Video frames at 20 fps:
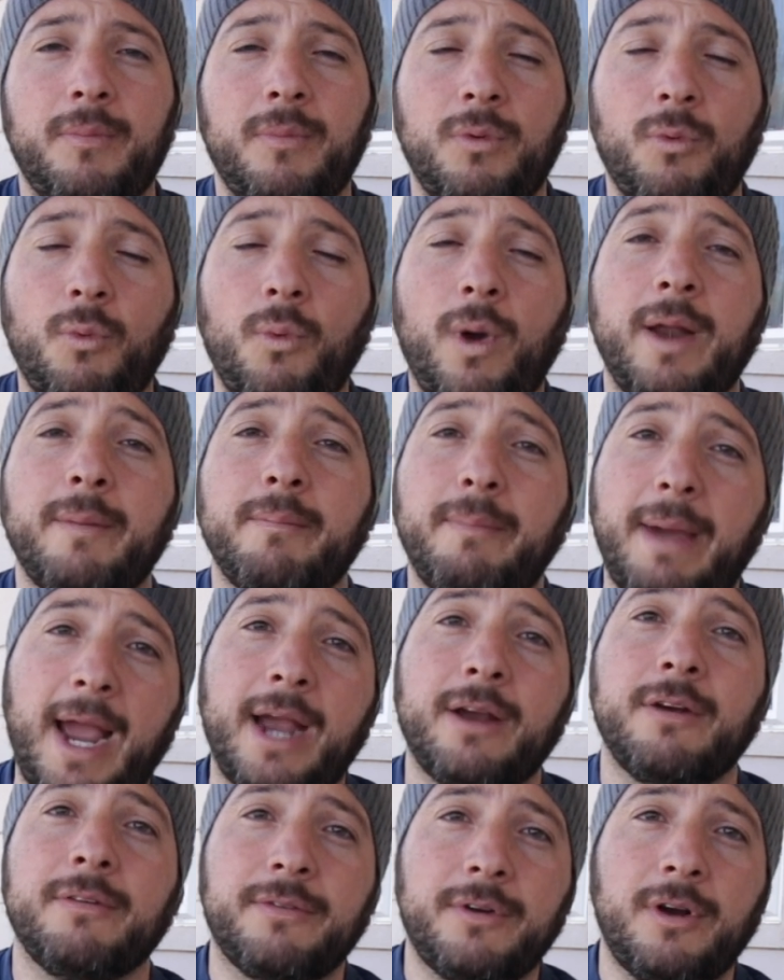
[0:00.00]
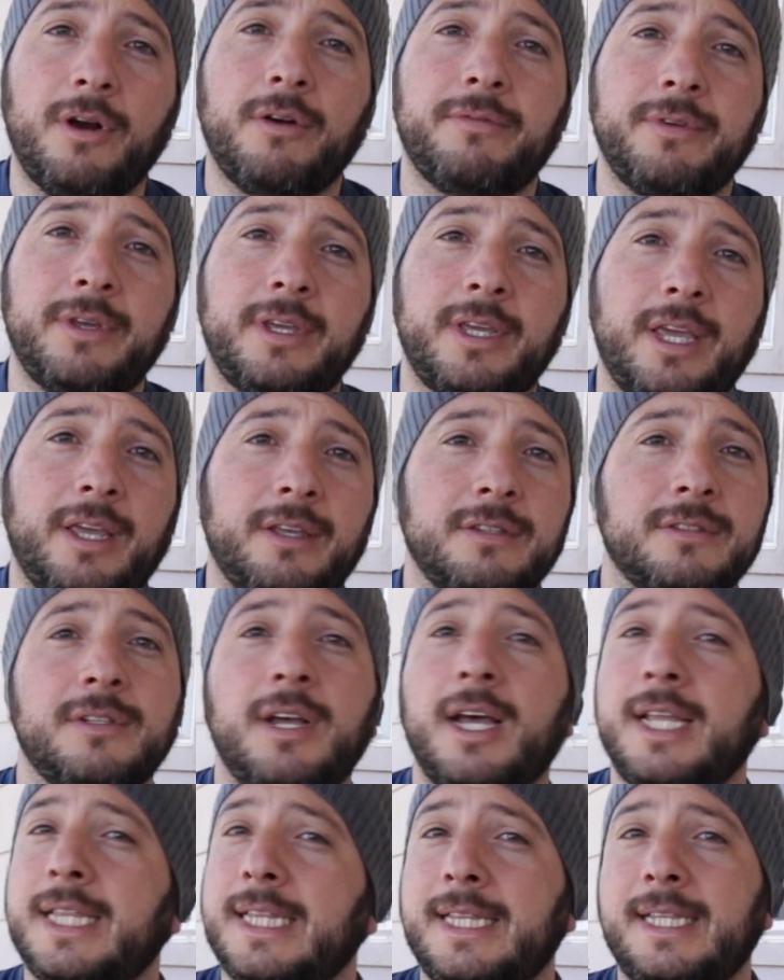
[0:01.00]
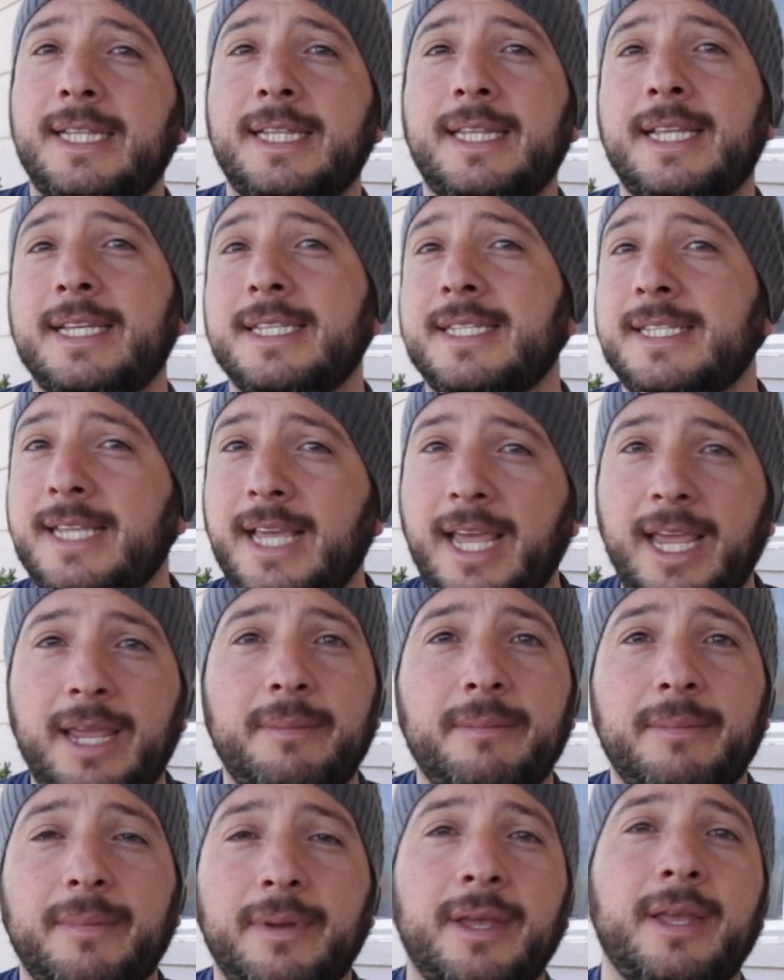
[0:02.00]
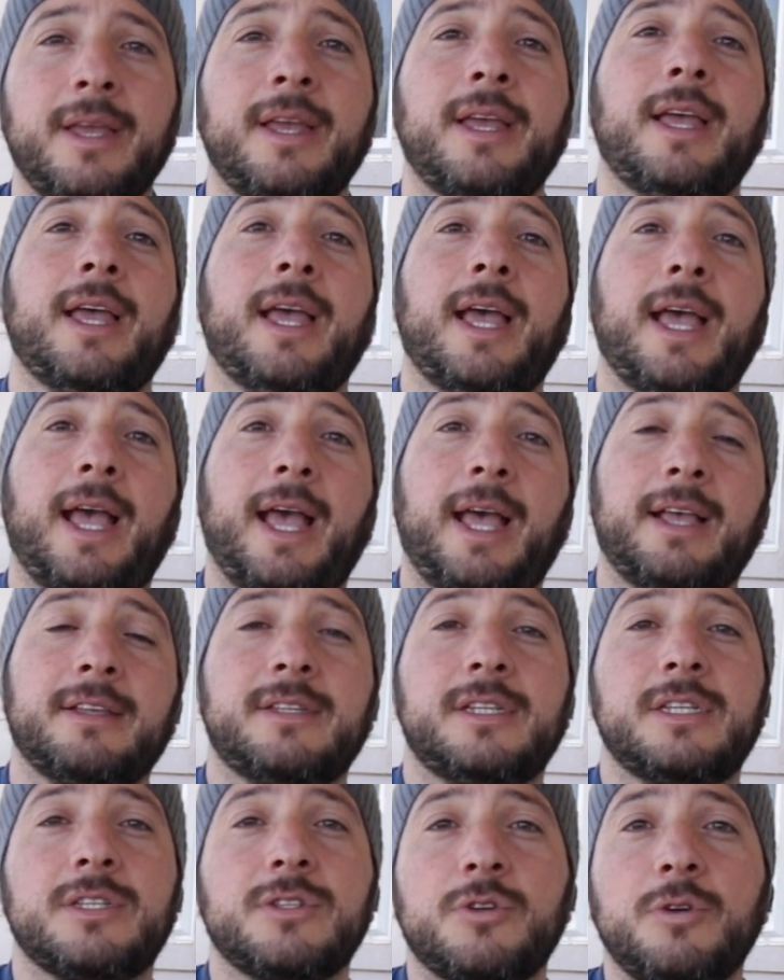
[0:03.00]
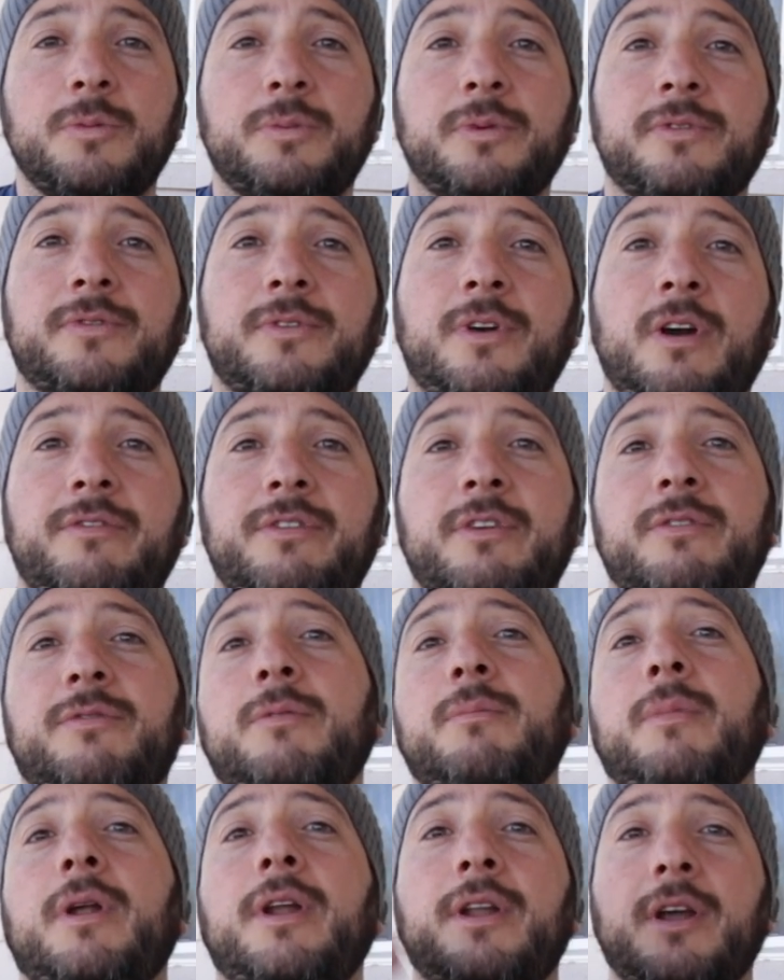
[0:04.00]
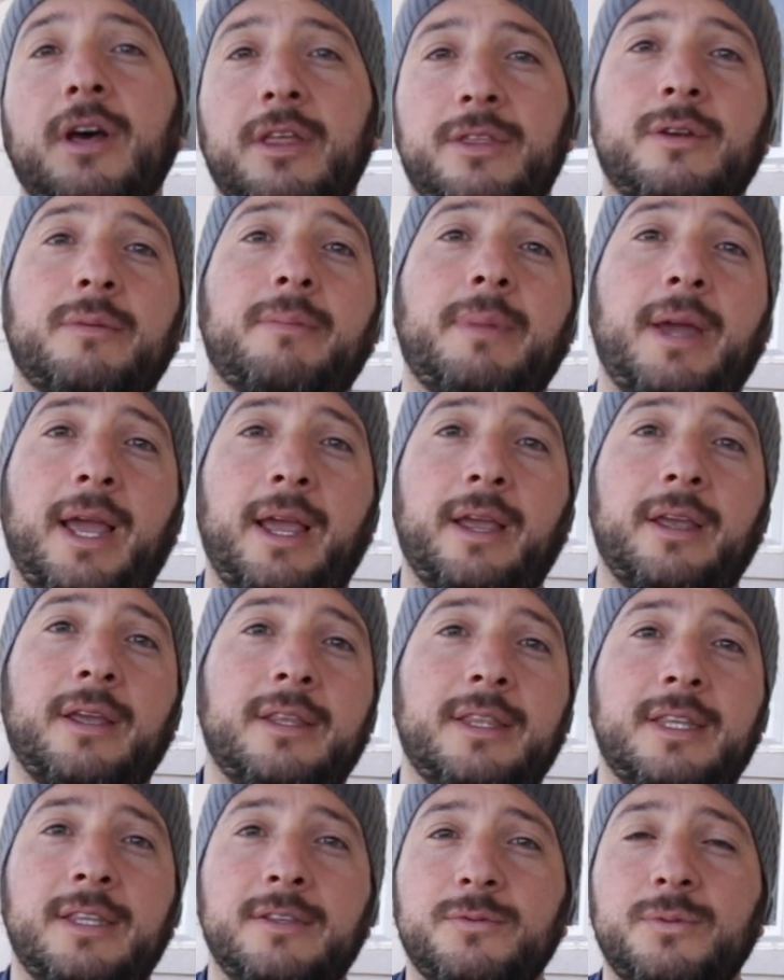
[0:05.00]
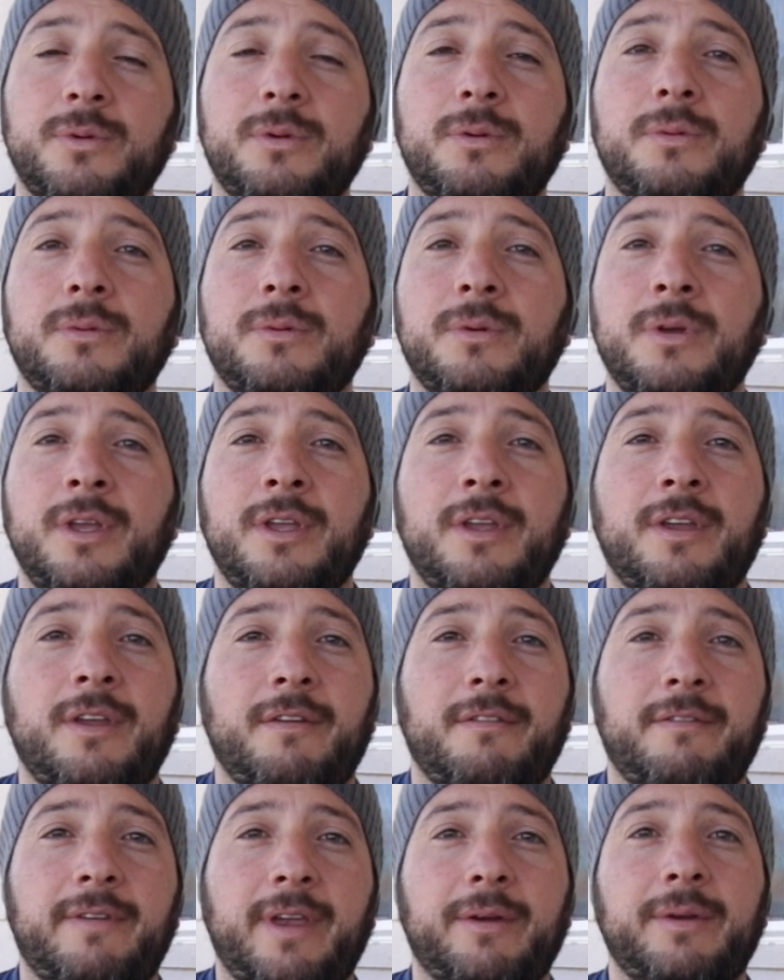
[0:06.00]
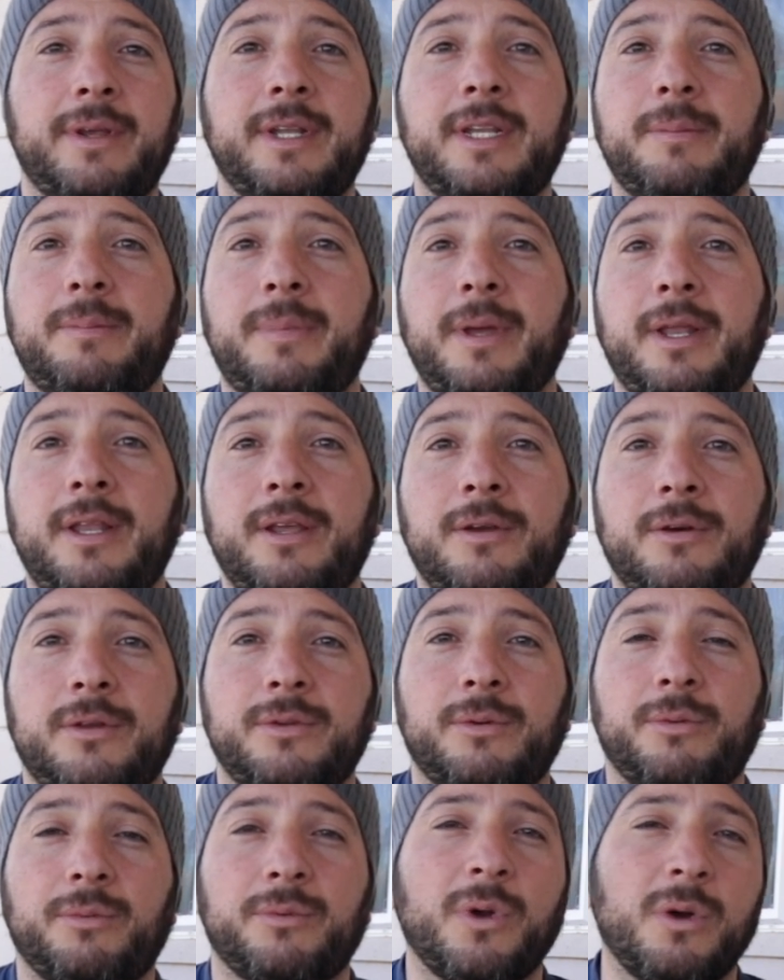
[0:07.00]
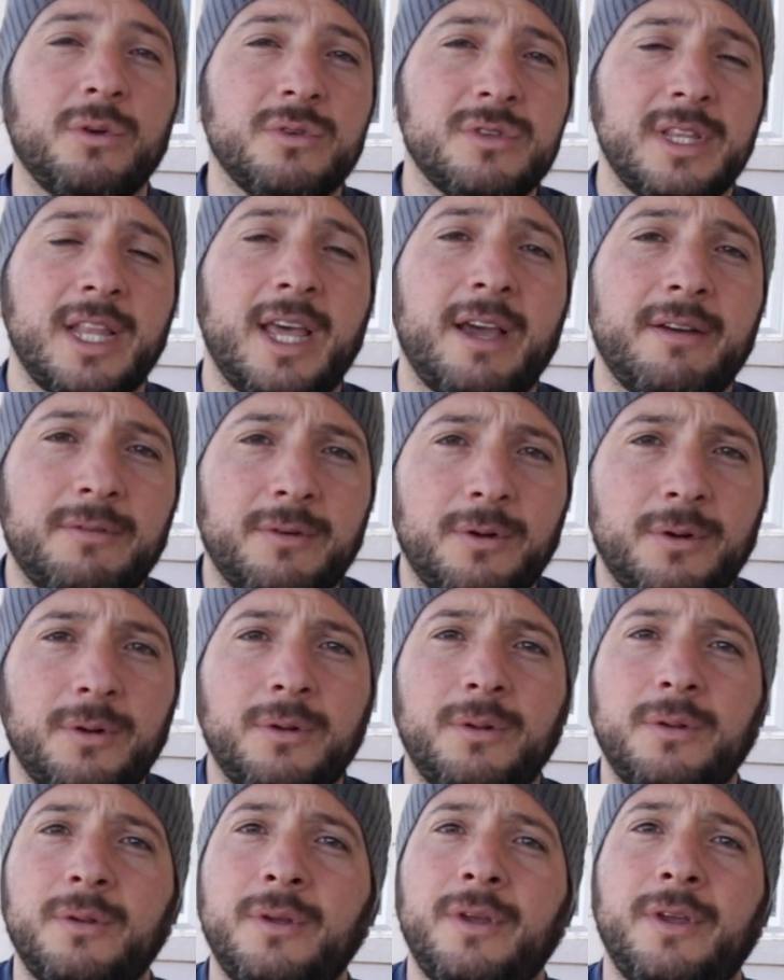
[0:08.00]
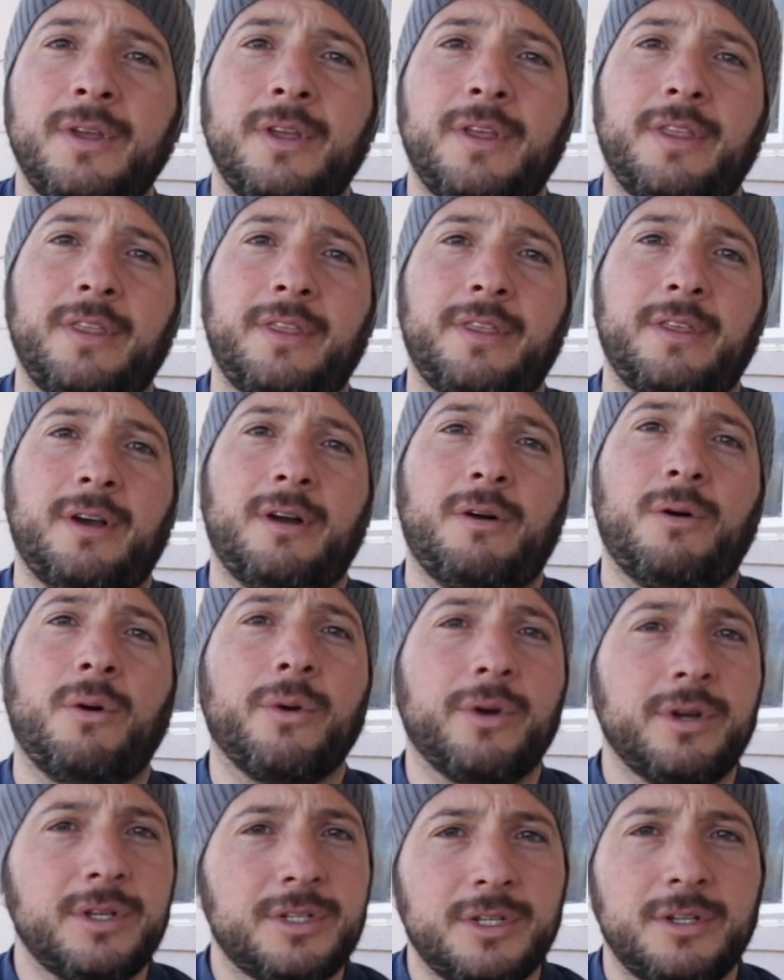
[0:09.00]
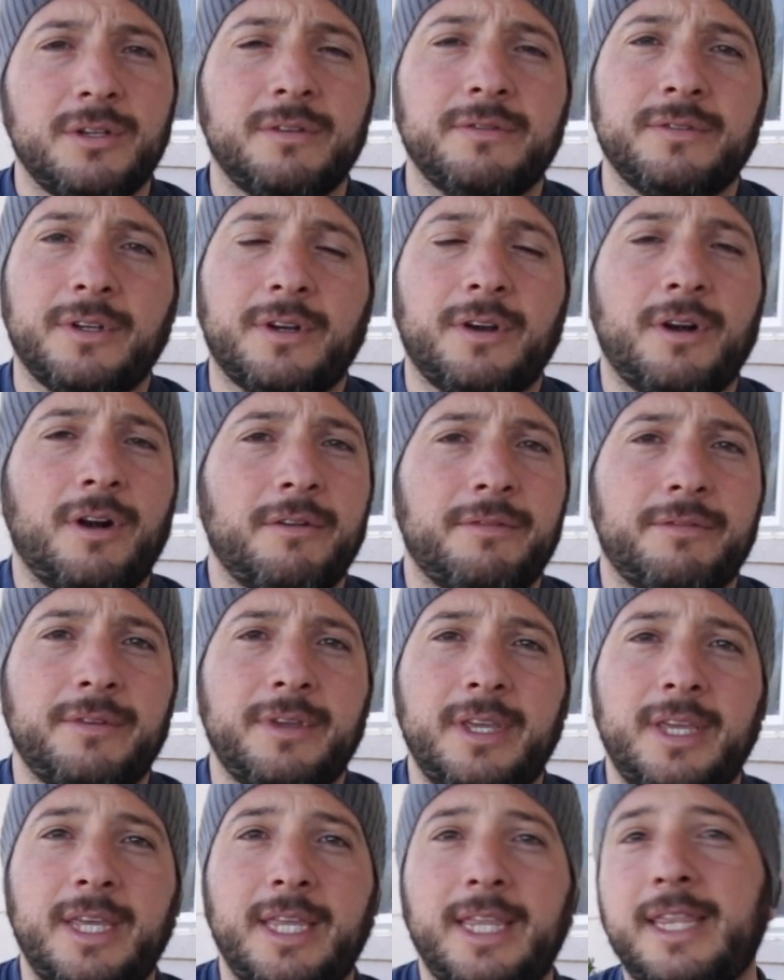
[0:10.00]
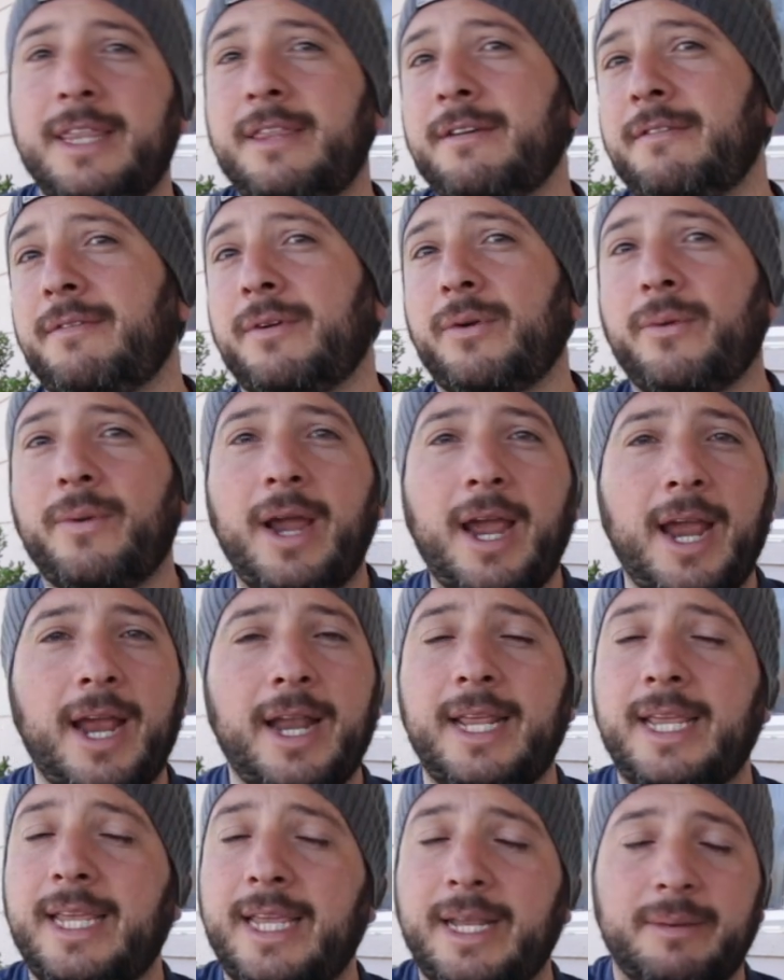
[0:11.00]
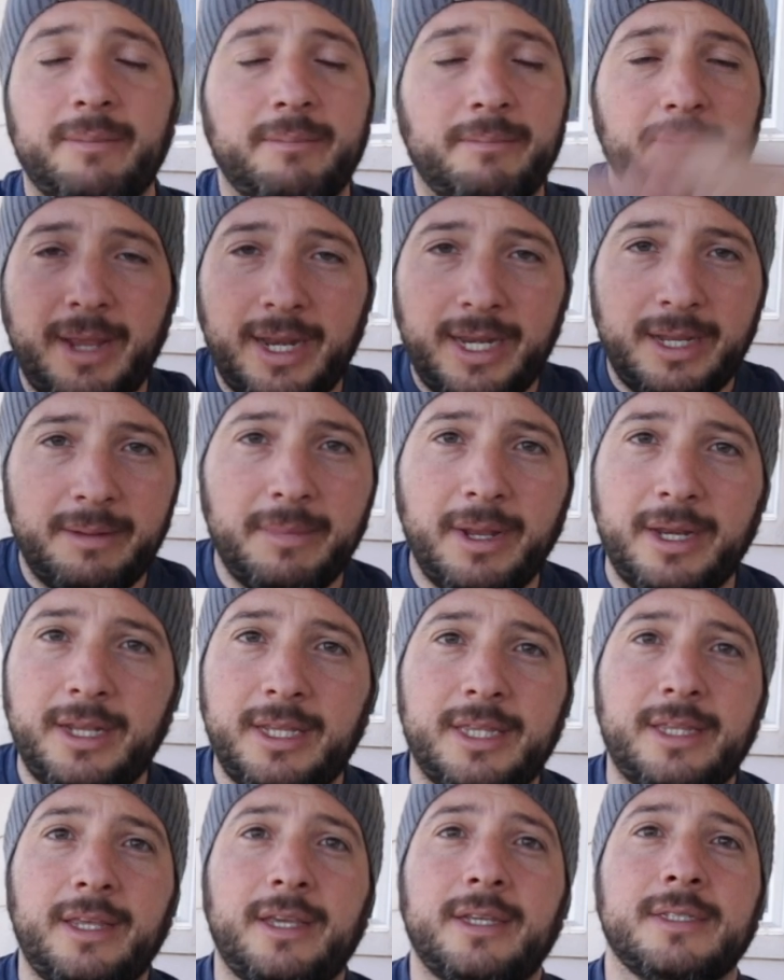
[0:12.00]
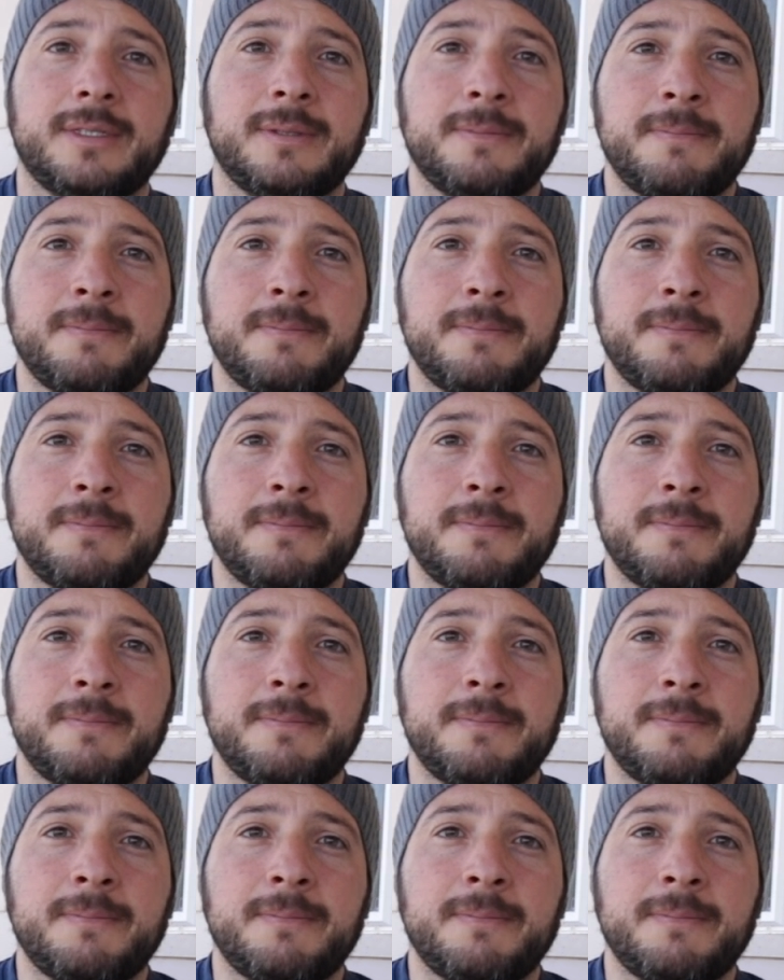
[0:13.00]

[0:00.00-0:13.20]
one bag of coffee is not the same as a scoop of coffee from another bag. This will vary depending on the roast level, the origin of the coffee, the variety, and many things.